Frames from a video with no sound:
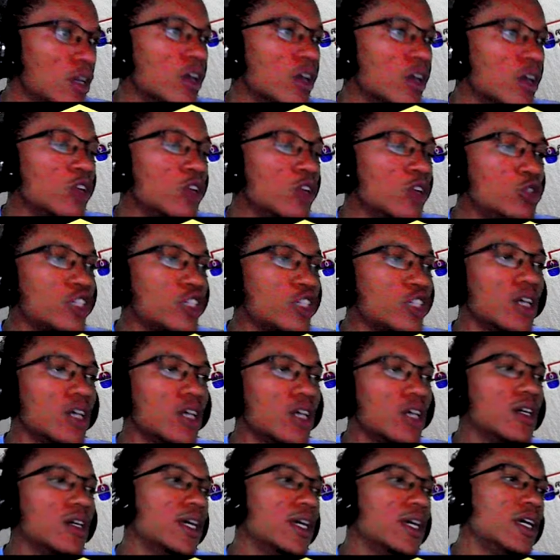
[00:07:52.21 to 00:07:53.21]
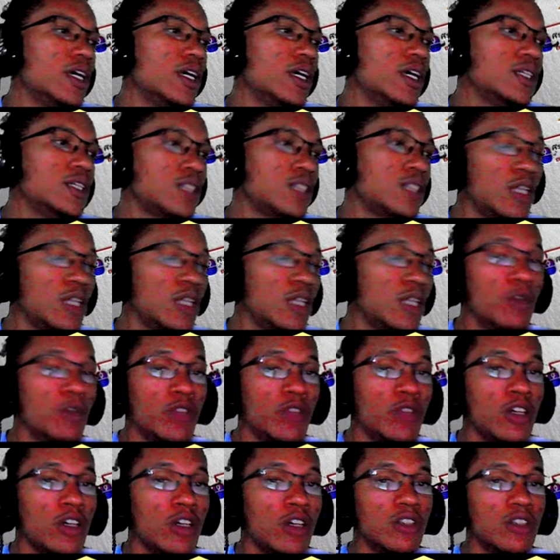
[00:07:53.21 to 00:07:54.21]
Lucia is the name of the
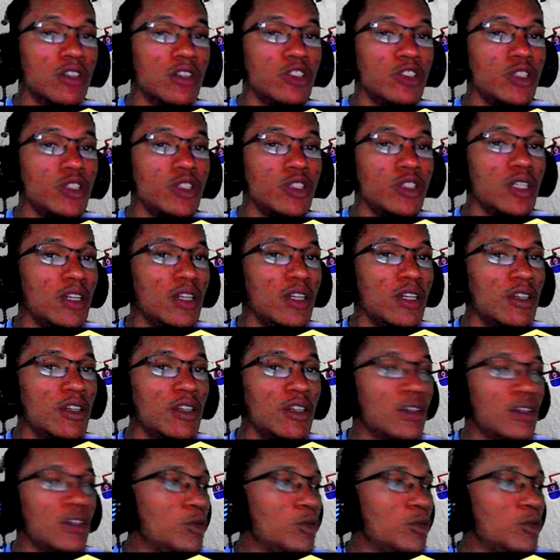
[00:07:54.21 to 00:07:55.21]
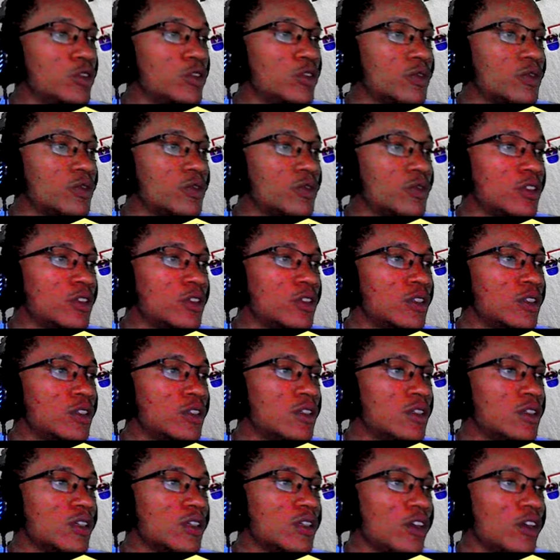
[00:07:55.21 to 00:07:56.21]
country in the beautiful
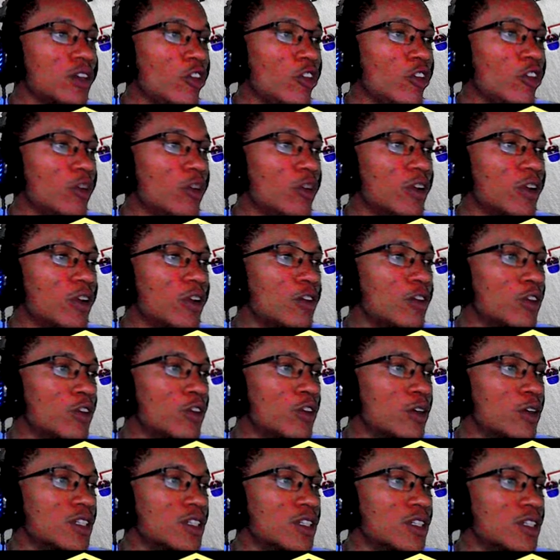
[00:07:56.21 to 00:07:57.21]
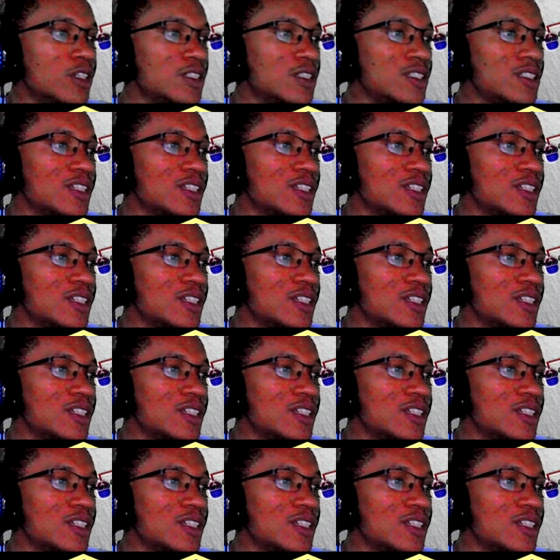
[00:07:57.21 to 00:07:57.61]
Caribbean of ours.